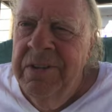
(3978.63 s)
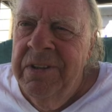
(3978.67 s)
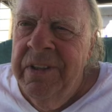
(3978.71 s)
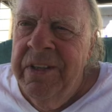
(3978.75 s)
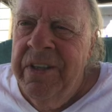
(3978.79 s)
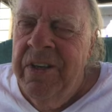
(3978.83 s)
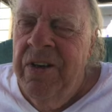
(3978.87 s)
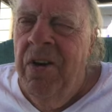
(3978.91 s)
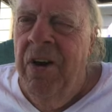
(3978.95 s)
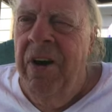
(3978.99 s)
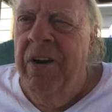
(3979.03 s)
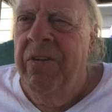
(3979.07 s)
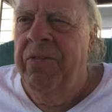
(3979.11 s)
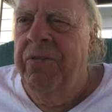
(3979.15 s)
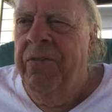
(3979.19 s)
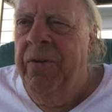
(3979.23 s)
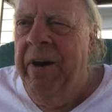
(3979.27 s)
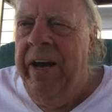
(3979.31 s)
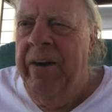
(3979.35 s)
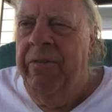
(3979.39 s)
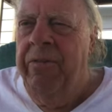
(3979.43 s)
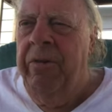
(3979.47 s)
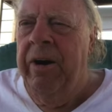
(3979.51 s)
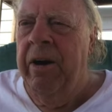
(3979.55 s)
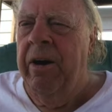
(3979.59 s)
You know, if
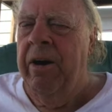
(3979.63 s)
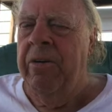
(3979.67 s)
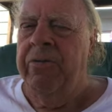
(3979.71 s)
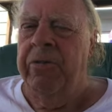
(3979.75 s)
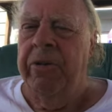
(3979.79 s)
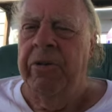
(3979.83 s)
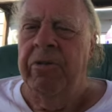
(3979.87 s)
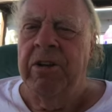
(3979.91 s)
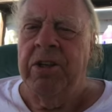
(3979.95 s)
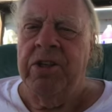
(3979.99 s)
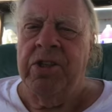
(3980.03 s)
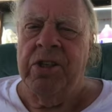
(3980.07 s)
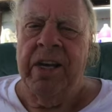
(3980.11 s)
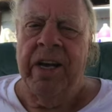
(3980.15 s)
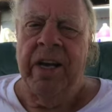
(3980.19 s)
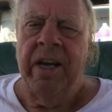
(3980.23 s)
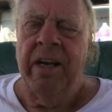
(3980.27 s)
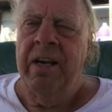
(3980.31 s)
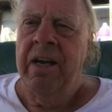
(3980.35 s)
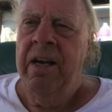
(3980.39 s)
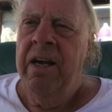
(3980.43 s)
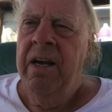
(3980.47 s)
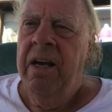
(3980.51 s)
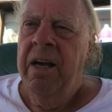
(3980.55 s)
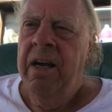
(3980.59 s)
we were to
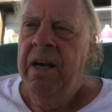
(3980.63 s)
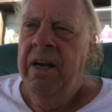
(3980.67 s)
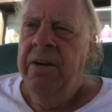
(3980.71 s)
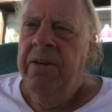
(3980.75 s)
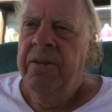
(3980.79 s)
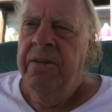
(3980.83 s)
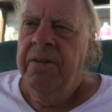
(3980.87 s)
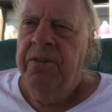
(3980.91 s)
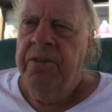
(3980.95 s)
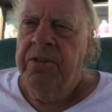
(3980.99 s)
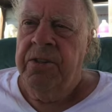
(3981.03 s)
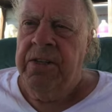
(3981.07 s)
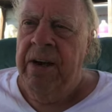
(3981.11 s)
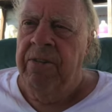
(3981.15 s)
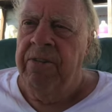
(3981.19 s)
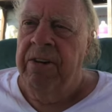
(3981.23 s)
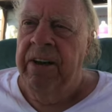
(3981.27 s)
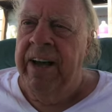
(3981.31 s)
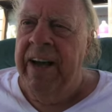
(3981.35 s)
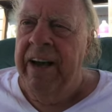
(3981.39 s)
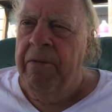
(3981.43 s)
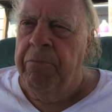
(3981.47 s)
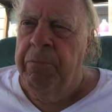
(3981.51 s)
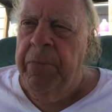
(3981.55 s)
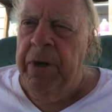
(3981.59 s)
say
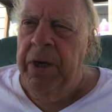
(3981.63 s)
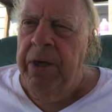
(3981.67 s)
7.5